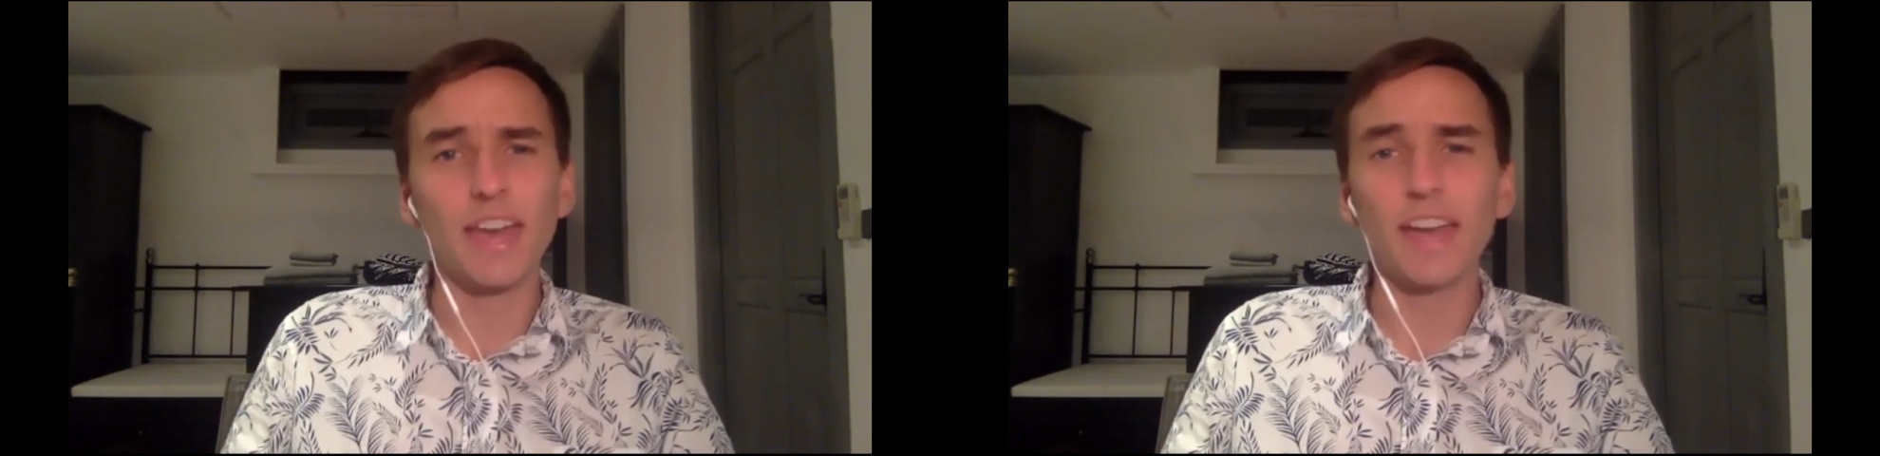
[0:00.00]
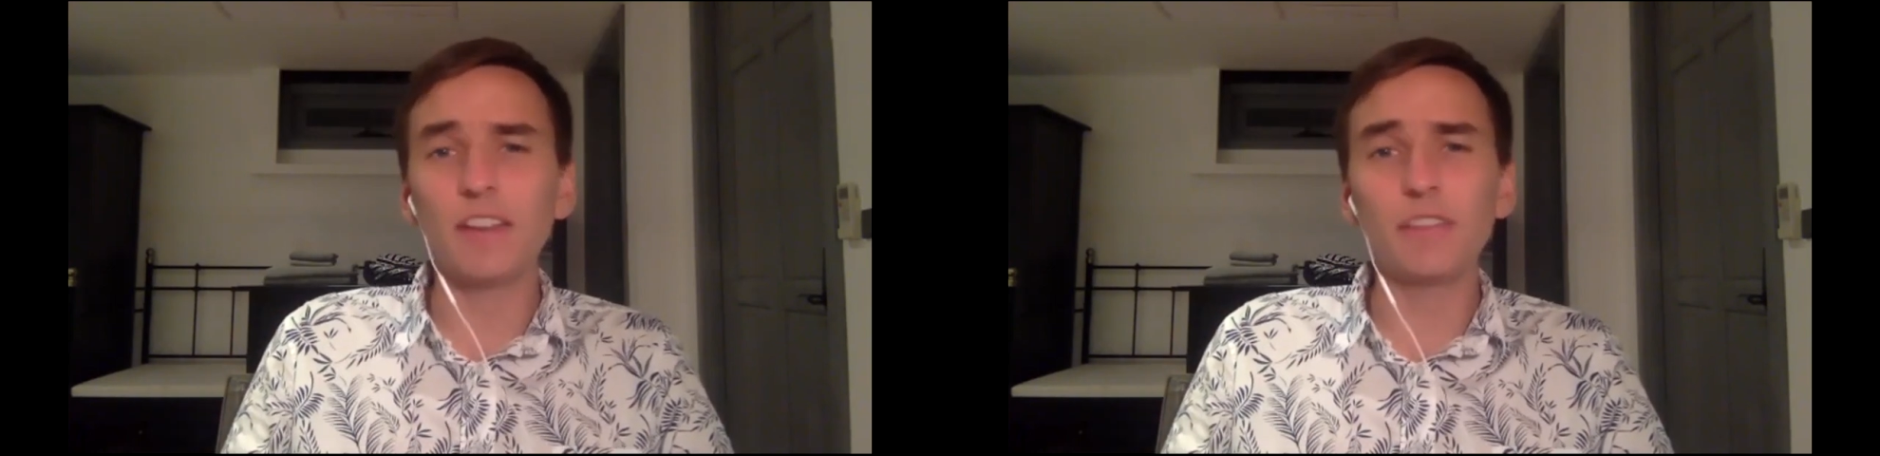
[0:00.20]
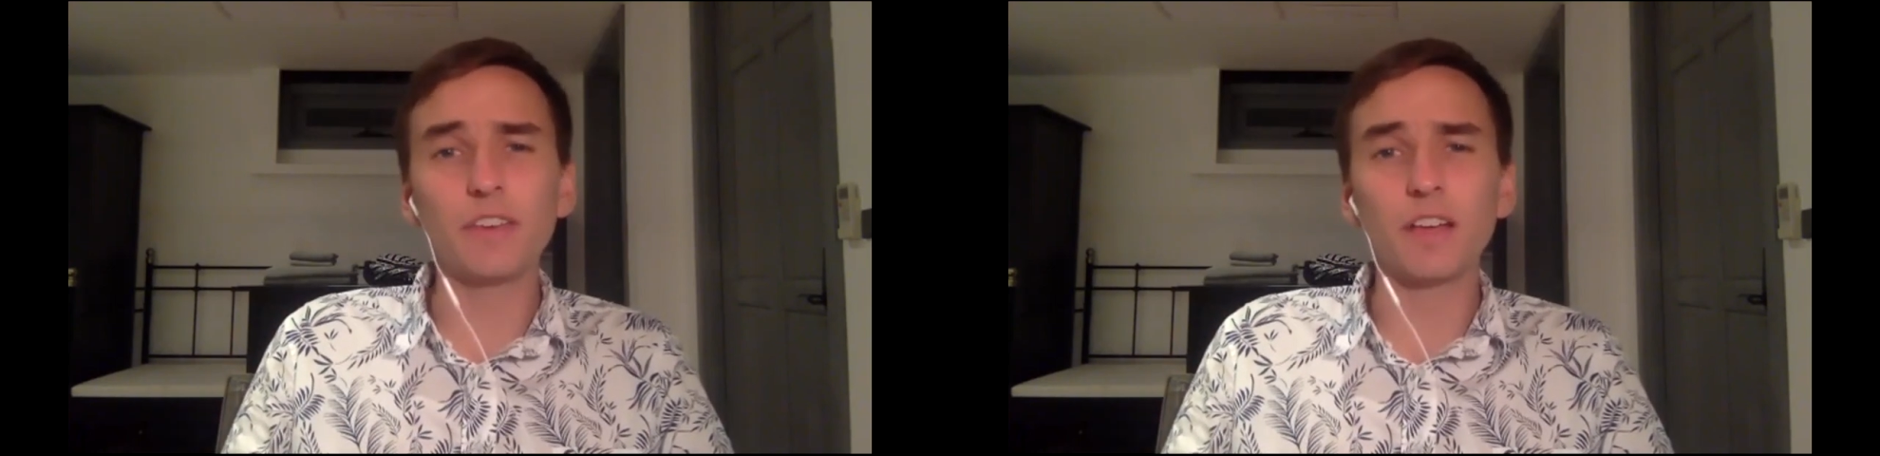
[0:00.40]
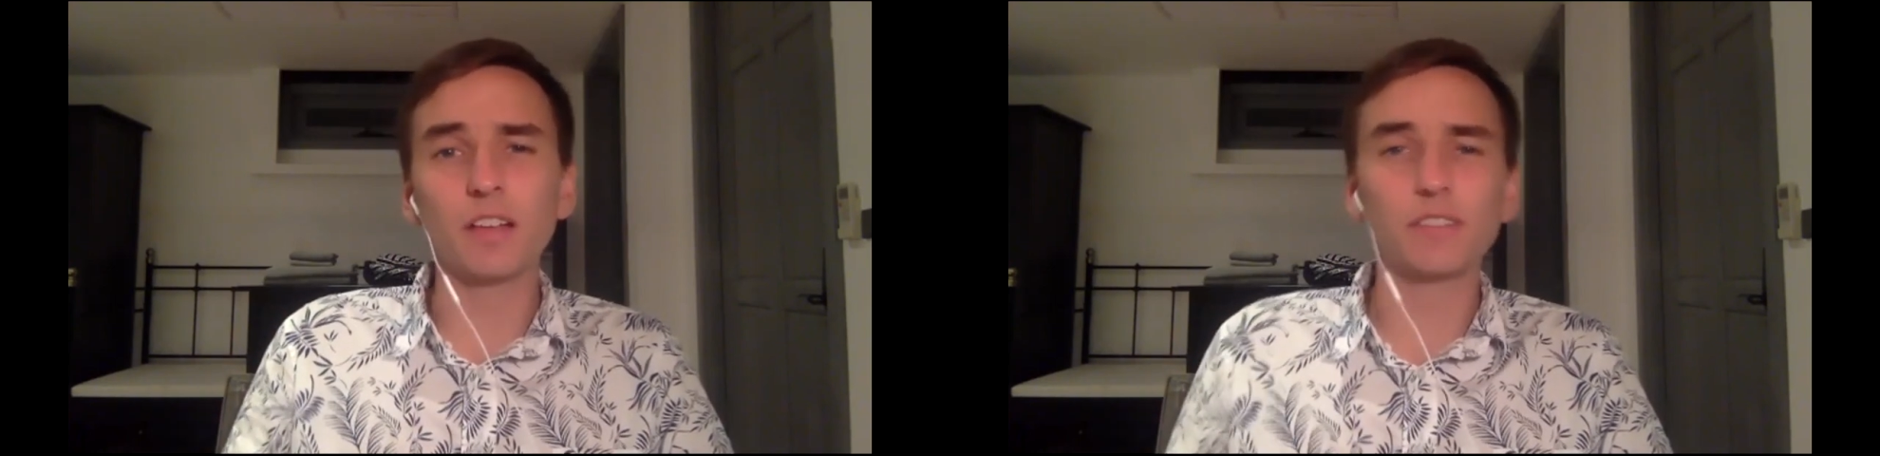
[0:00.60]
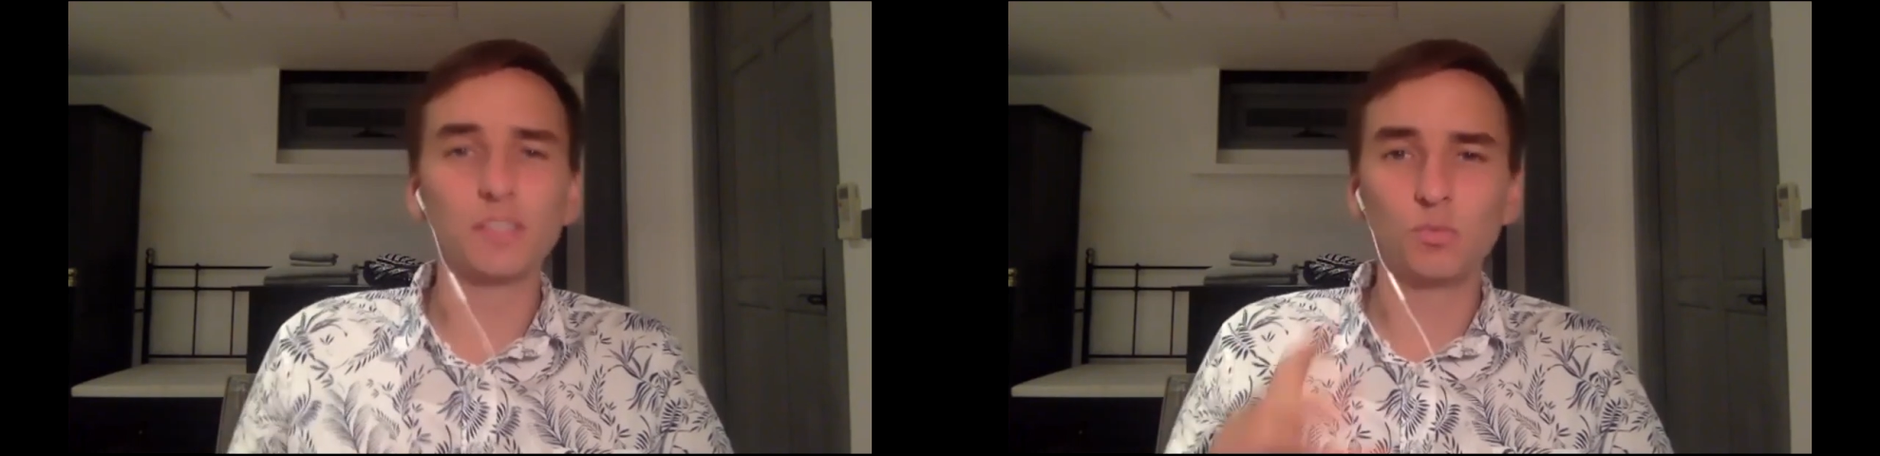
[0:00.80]
anything
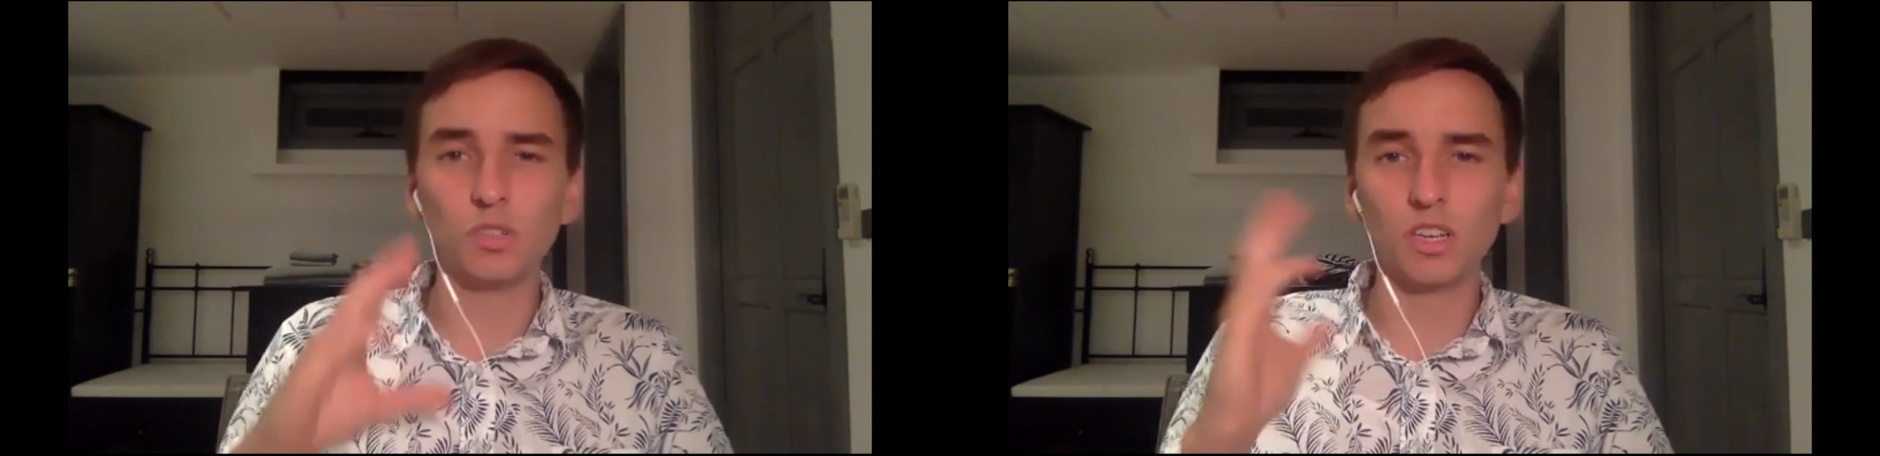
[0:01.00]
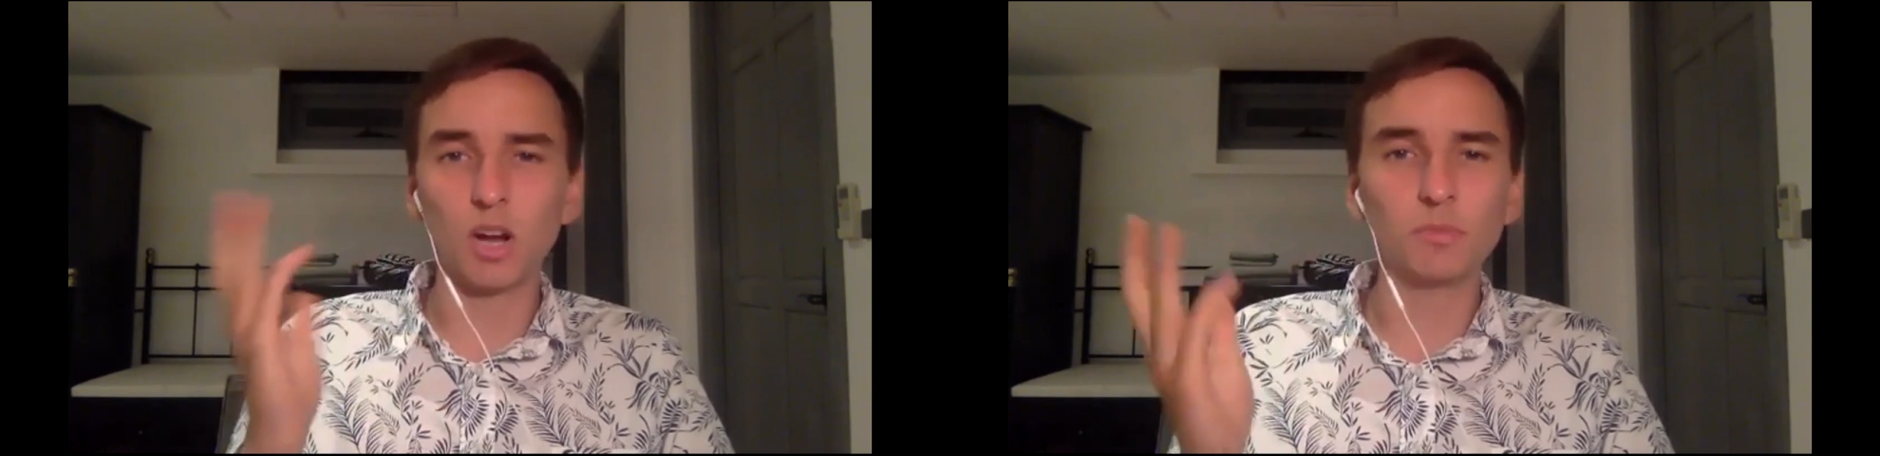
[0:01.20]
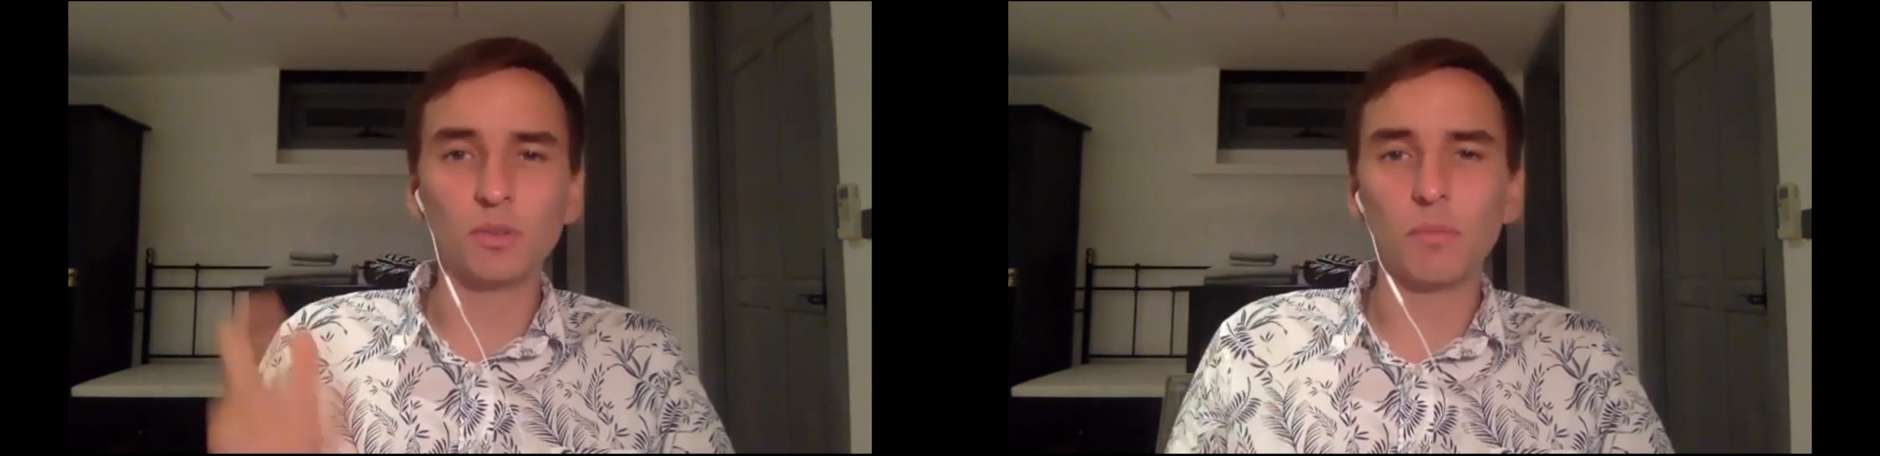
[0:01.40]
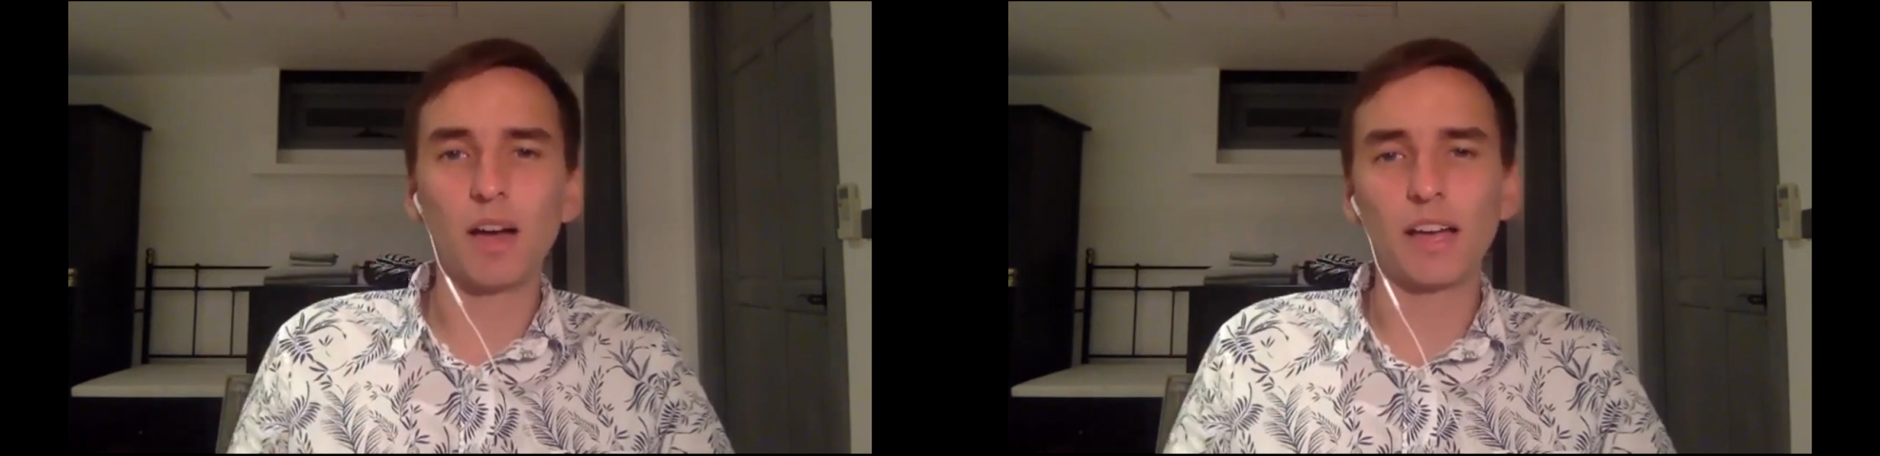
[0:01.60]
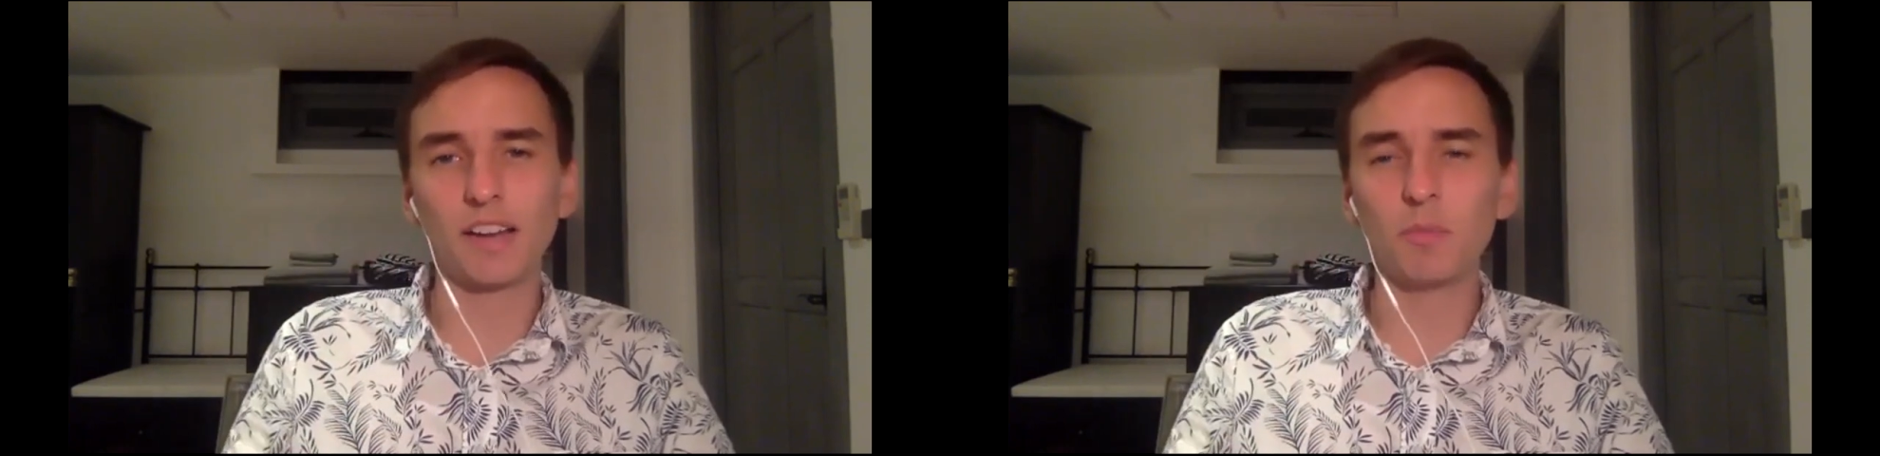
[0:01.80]
else that really comes to
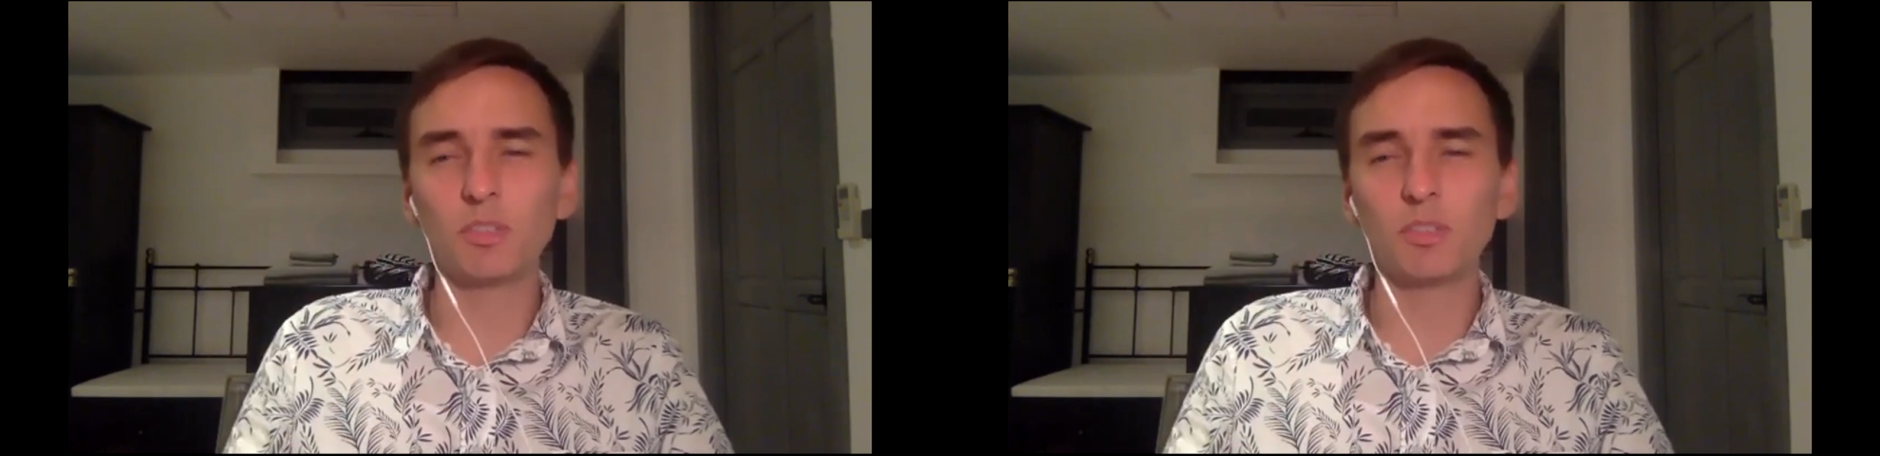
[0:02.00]
mind.